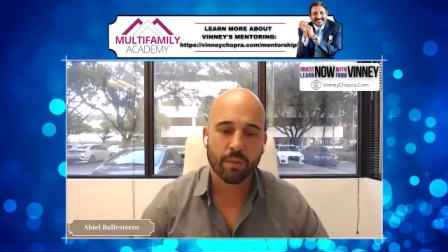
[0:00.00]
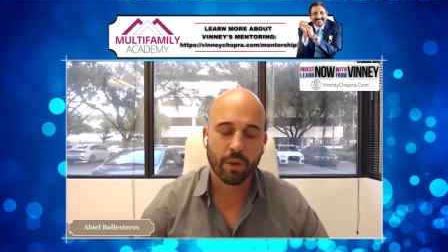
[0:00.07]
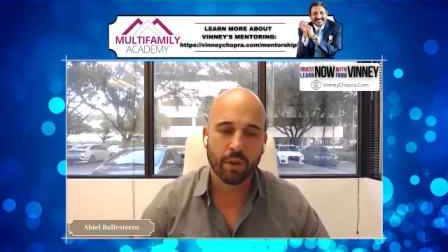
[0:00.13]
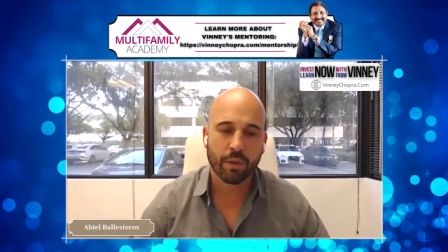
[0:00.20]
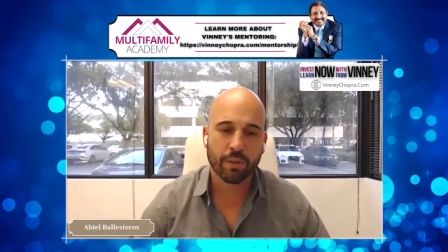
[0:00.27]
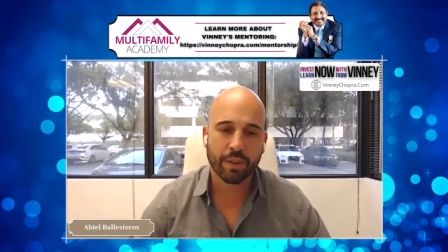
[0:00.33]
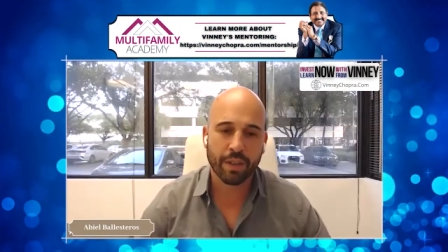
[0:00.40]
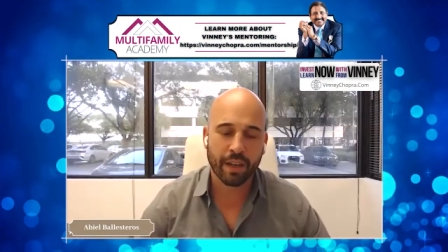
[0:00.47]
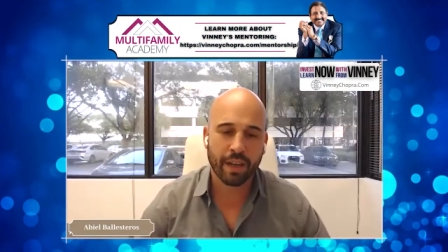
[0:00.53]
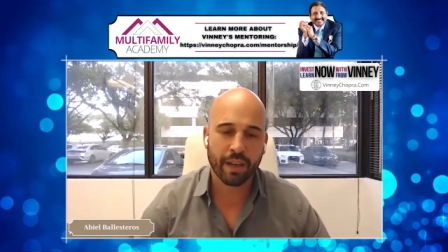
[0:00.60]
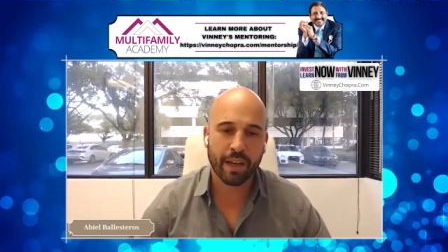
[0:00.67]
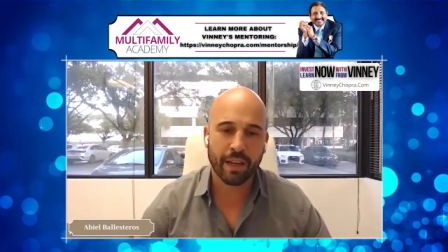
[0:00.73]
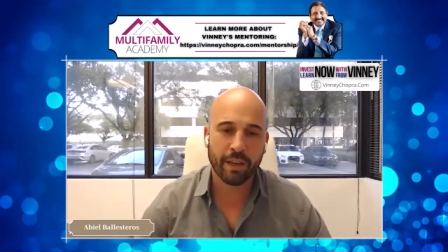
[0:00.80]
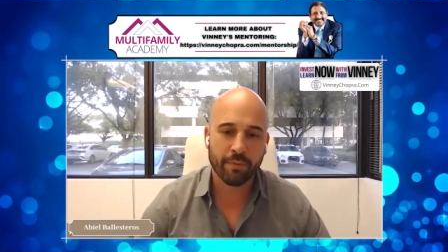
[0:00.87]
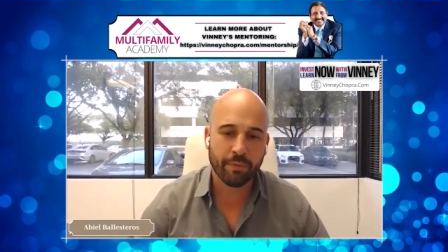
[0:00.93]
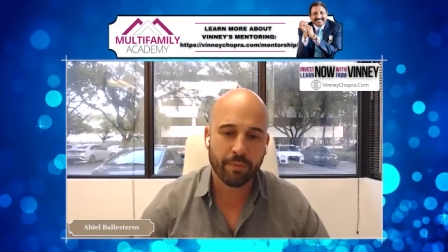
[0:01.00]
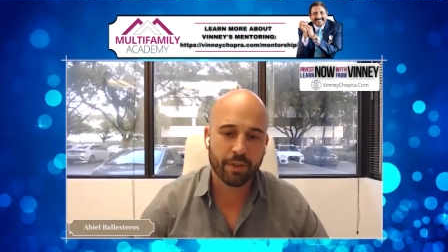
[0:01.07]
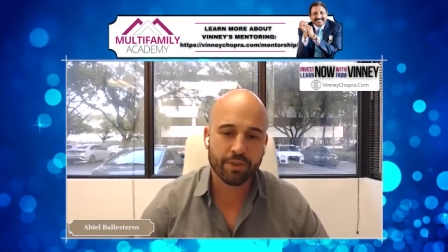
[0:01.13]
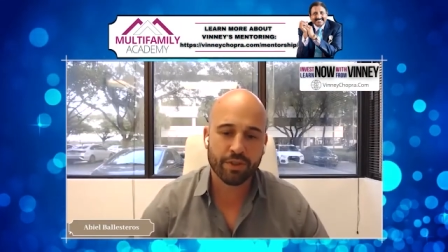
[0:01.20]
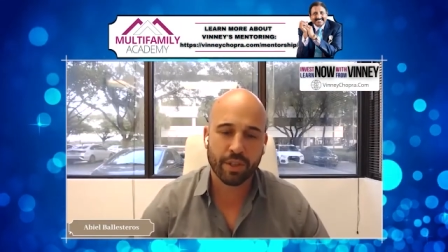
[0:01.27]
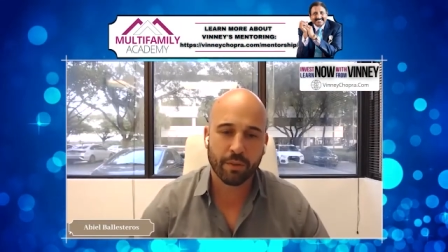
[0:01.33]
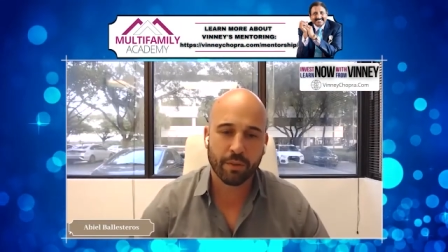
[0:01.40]
Well, yeah, I am
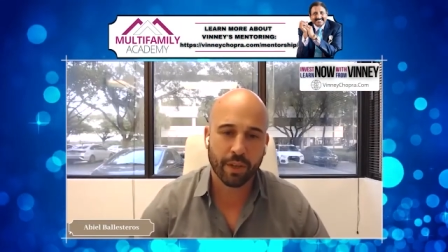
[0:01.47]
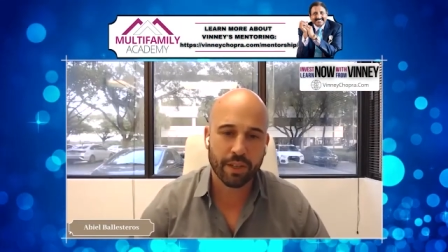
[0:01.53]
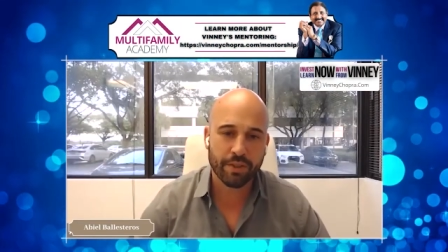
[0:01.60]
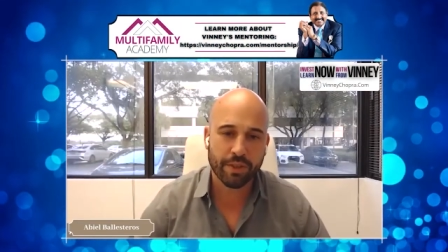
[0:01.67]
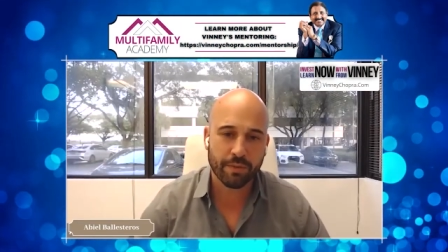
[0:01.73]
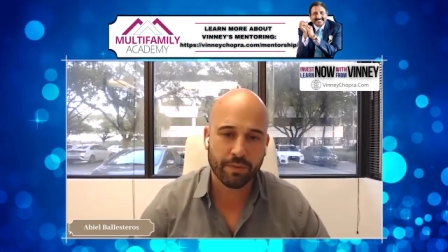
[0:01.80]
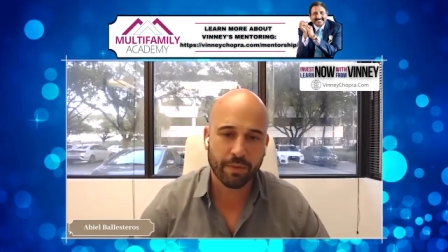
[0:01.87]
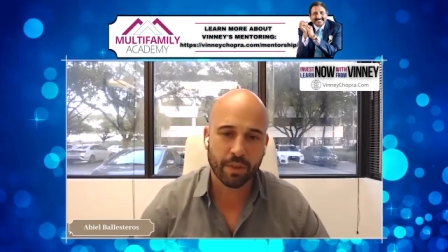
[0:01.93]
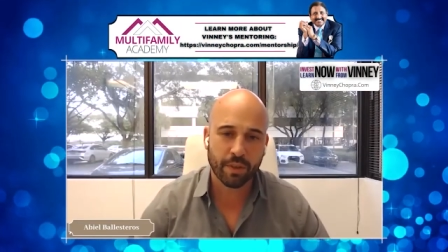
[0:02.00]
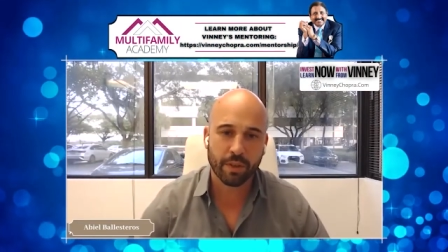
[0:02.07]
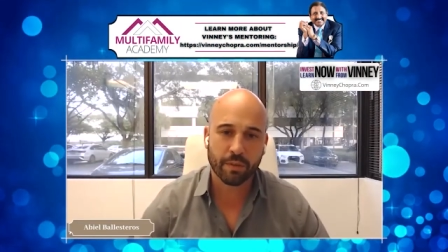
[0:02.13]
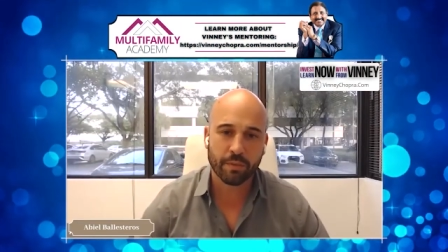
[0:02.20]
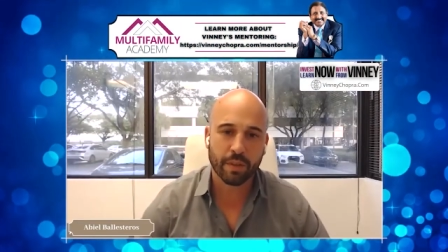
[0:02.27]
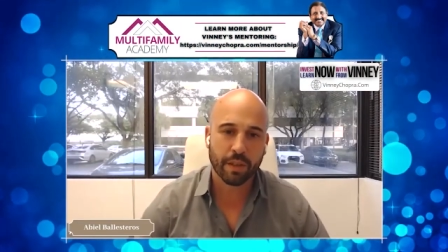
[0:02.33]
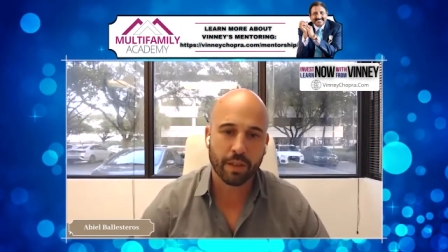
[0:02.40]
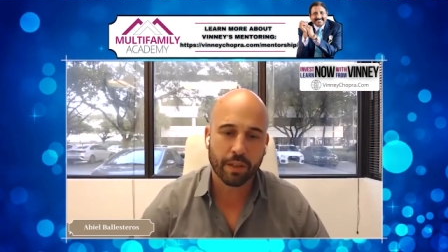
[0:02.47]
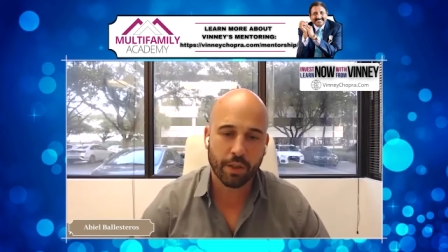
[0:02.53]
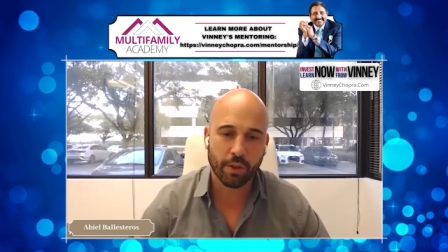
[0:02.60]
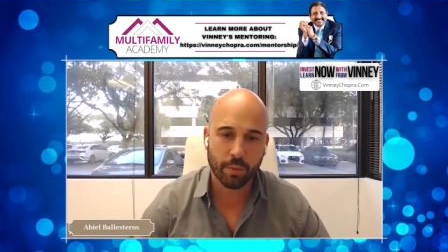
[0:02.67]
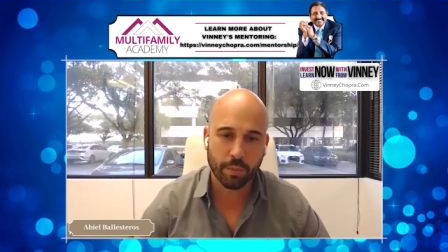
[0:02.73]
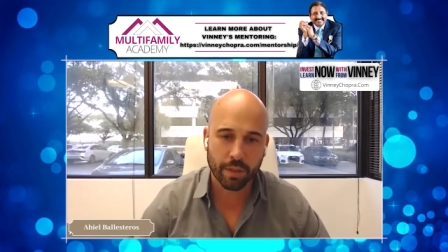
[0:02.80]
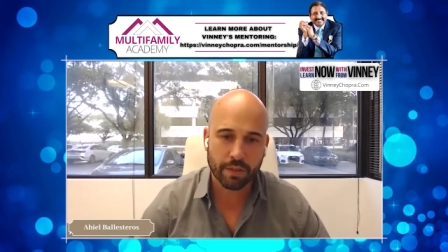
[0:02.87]
first generation from uh,
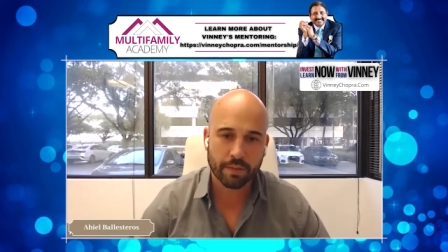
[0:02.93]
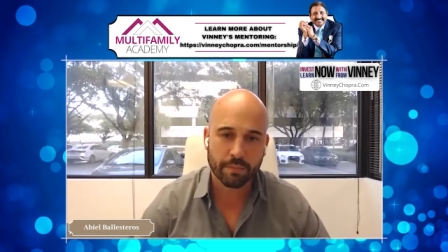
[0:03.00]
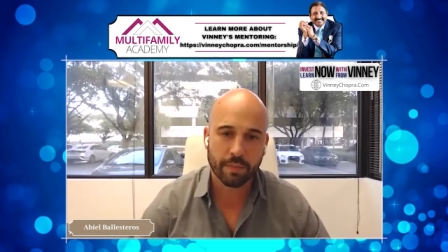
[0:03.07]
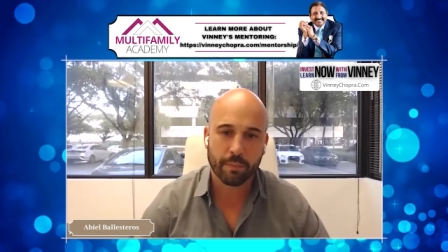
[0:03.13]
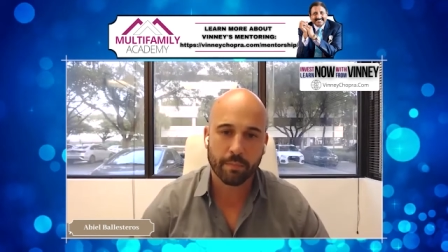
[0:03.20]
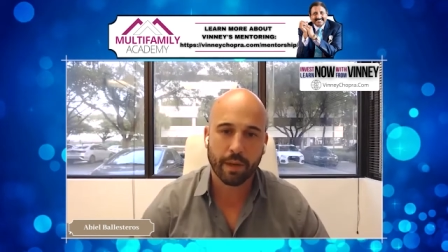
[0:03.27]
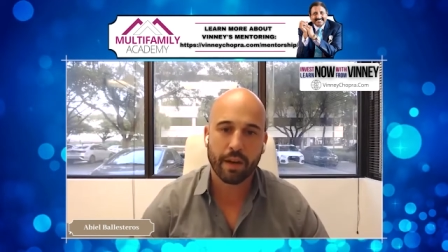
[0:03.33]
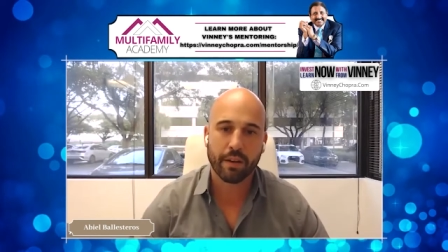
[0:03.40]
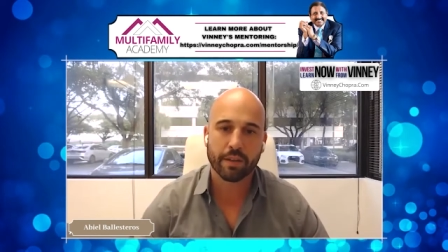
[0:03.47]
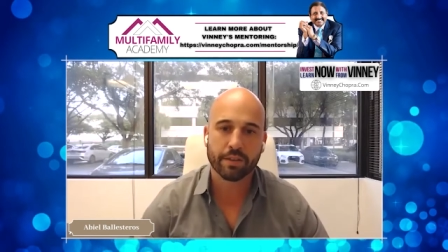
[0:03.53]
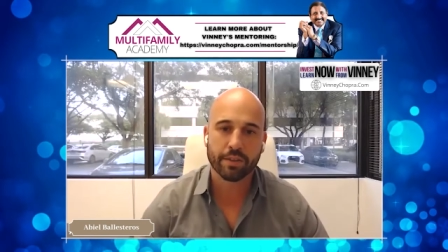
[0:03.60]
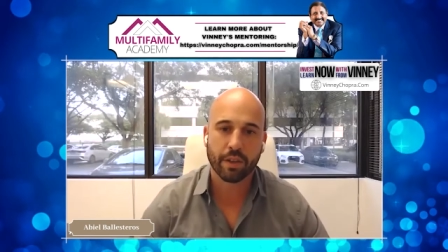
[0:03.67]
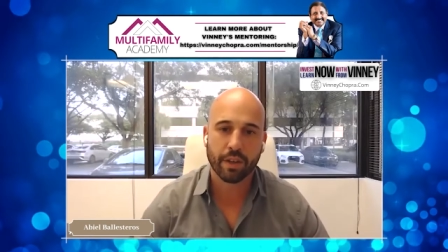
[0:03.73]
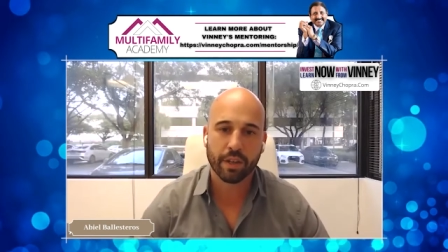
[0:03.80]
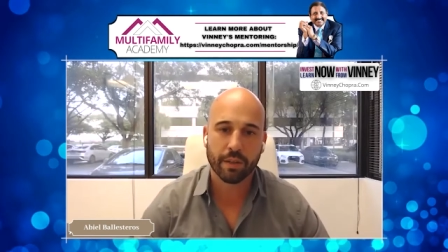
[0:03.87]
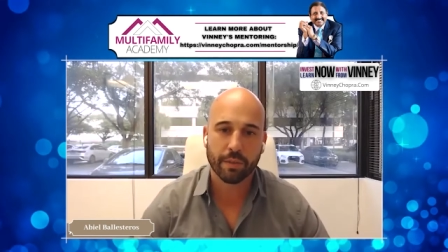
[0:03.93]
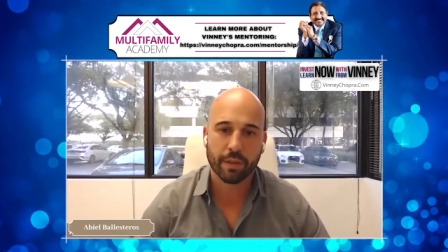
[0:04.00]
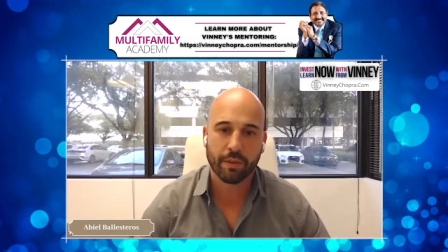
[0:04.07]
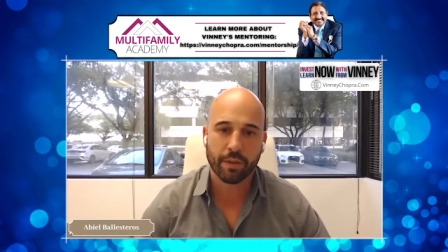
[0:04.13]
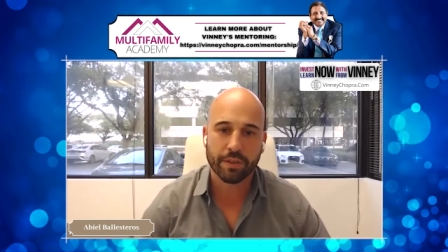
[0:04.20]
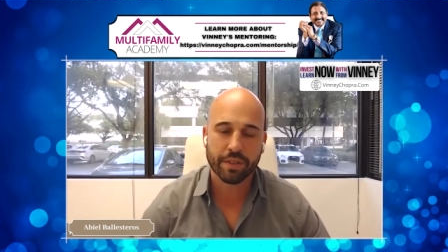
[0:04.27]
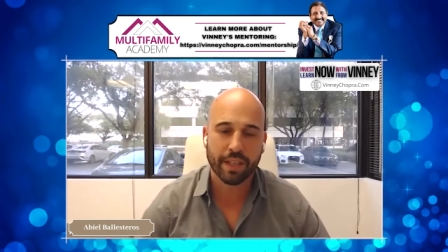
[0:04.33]
Cuba. My parents are
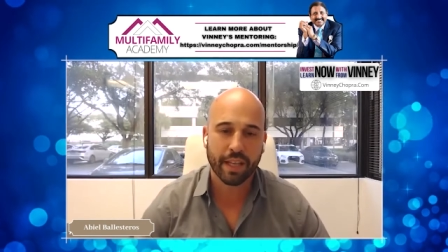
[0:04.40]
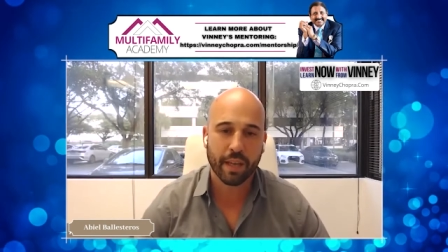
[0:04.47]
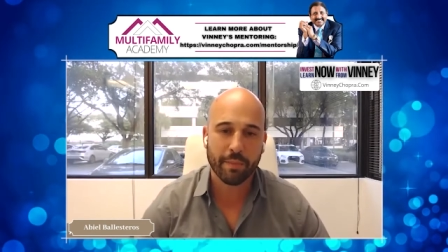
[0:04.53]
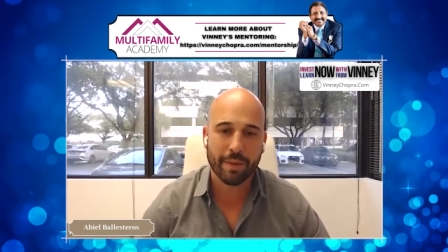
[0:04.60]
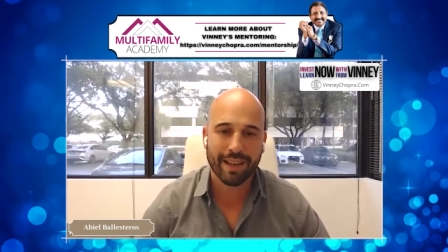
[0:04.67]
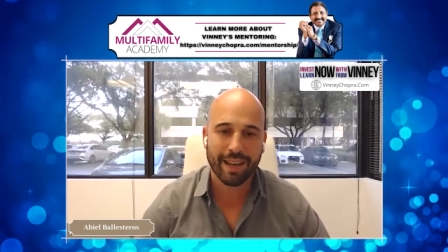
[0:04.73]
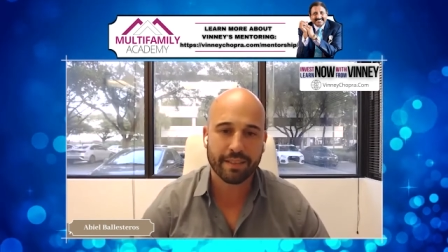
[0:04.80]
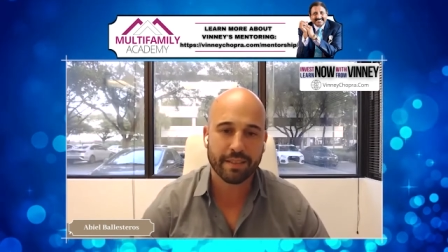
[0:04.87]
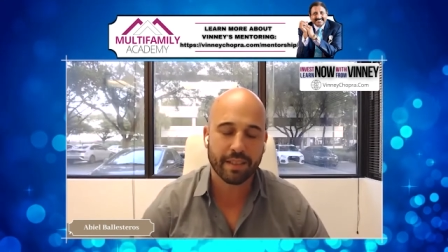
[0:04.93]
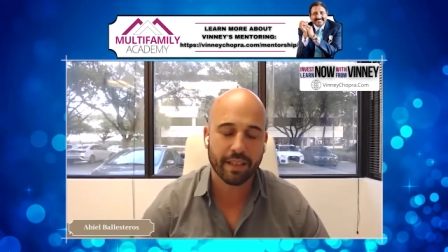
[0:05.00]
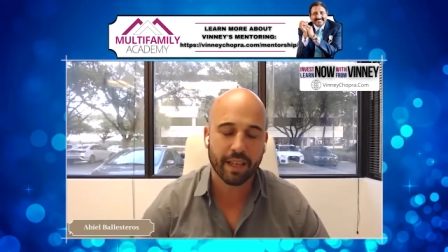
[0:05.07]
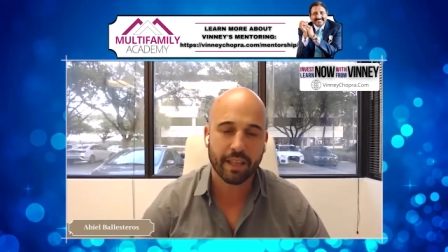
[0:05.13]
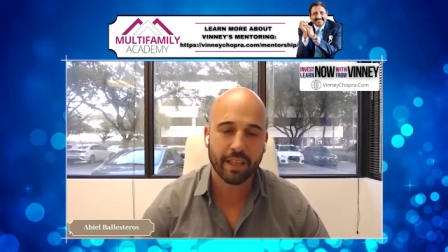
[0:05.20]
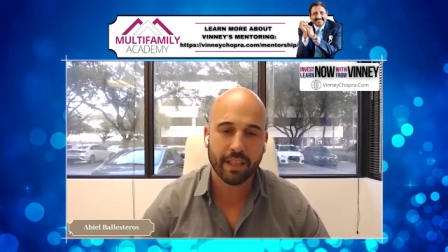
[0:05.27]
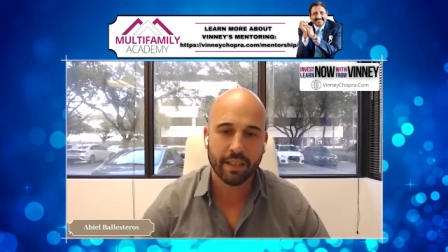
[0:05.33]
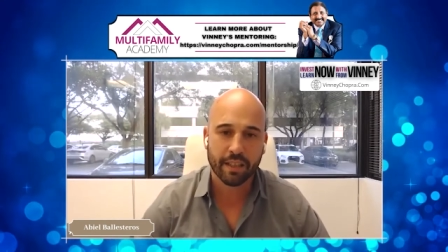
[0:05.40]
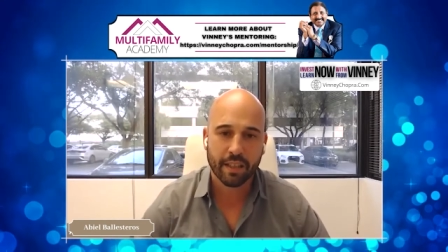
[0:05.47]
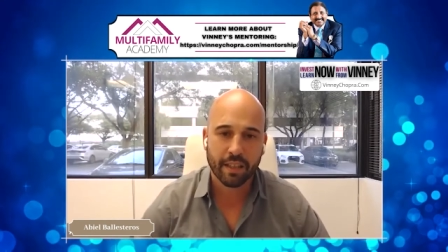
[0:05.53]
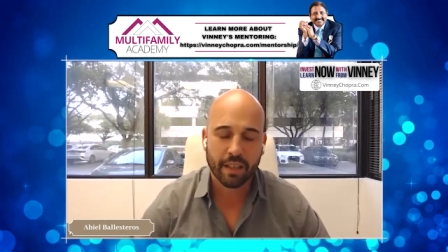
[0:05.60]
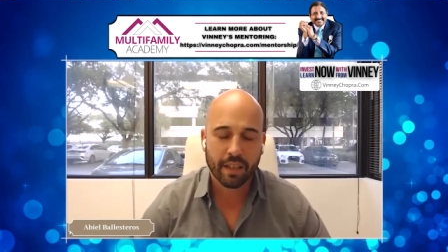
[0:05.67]
immigrants. They came in 1980.